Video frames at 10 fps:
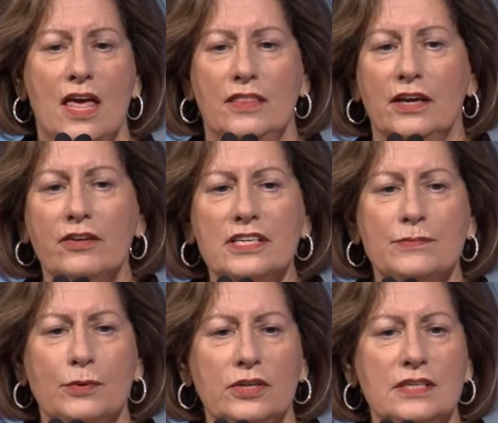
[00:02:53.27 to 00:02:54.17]
their
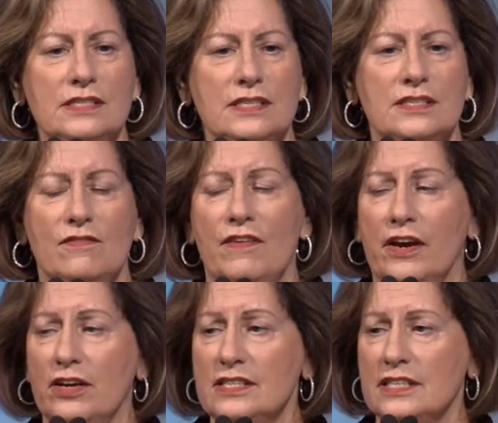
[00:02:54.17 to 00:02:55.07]
experiences in
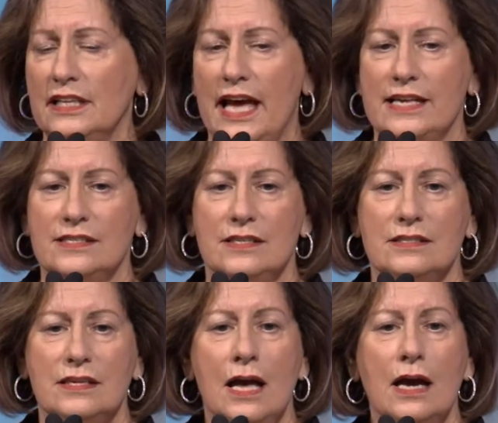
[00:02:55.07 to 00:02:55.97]
various
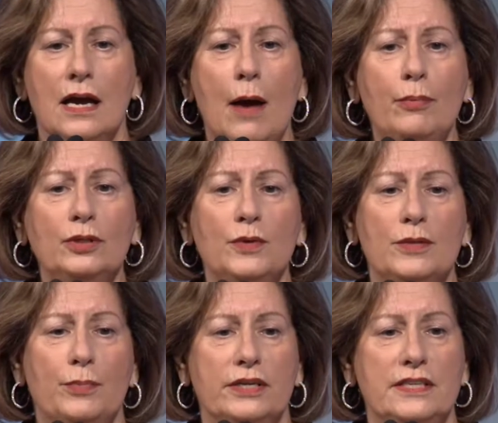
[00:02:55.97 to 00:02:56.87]
classes, coupled
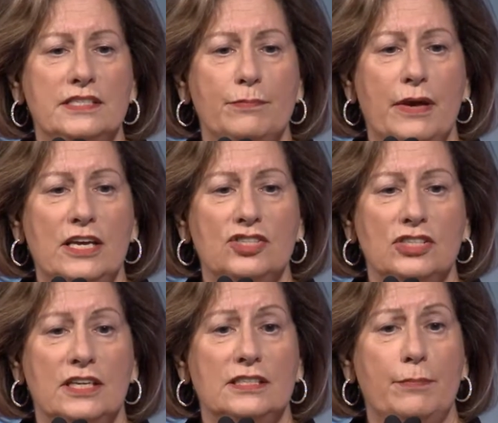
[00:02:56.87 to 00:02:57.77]
with participation
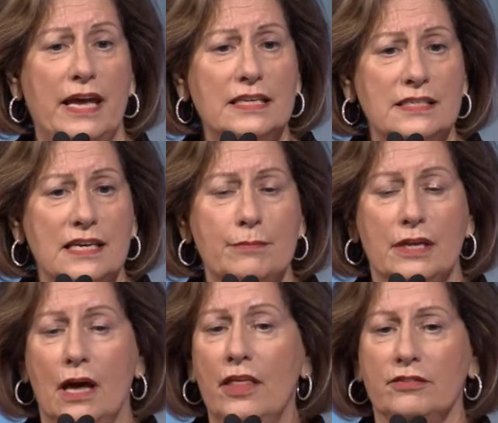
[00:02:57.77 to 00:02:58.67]
in debate team and
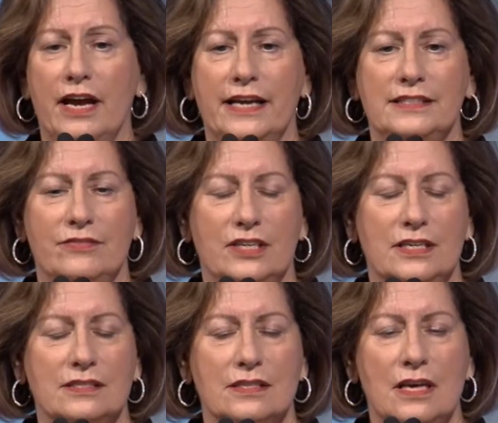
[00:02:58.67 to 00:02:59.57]
other
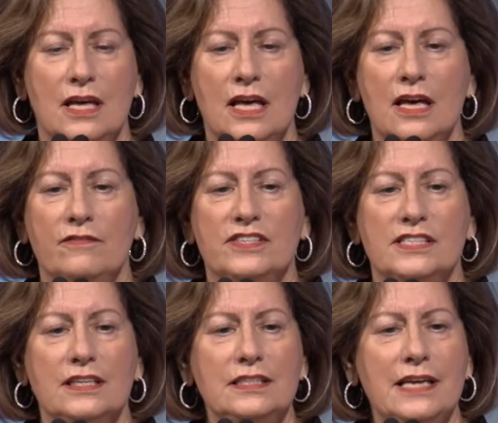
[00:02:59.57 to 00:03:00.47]
activities,
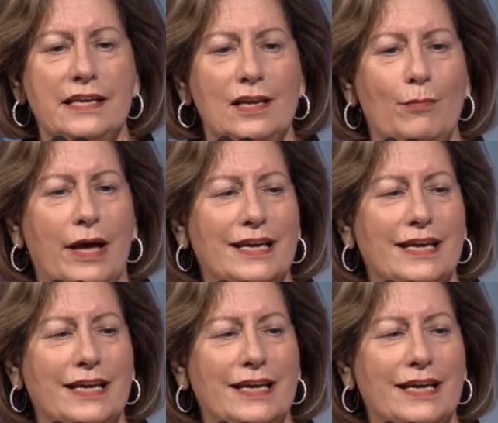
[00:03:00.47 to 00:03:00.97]
facilitated by